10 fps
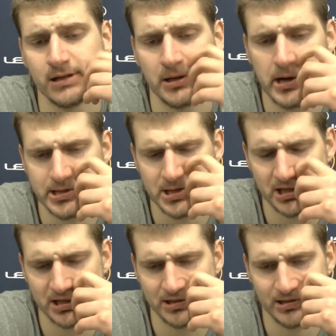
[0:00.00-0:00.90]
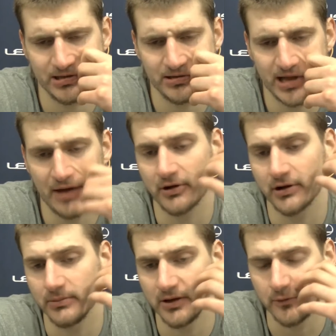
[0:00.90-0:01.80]
I think it's never going to be
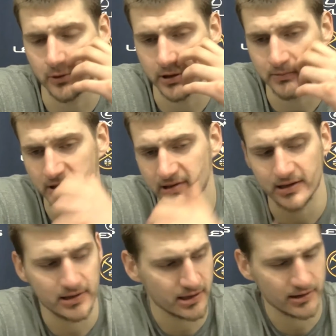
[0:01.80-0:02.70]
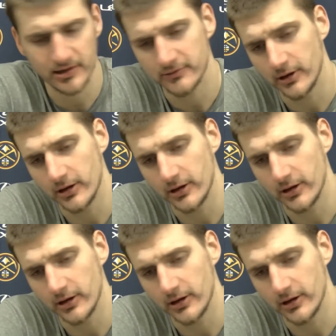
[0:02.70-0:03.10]
48 minutes. I think that's really hard.